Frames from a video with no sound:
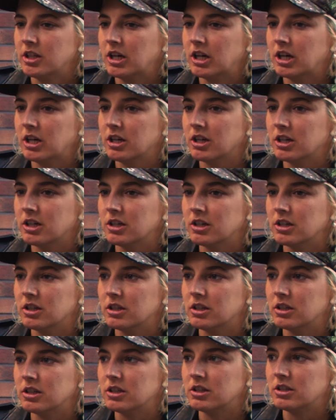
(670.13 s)

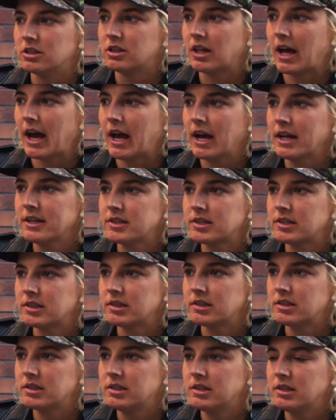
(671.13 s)

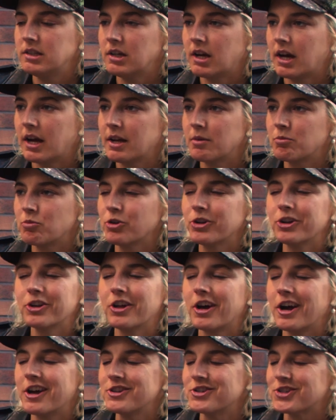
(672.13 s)
that I'm
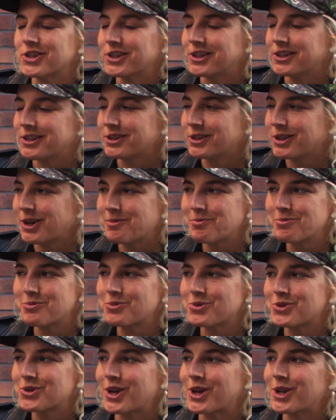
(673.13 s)
realizing
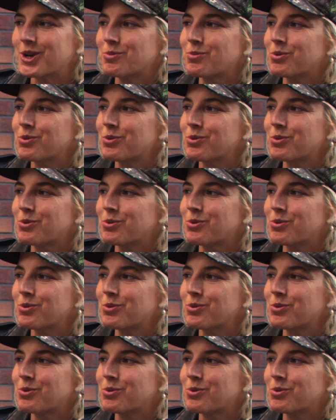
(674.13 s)
comes at a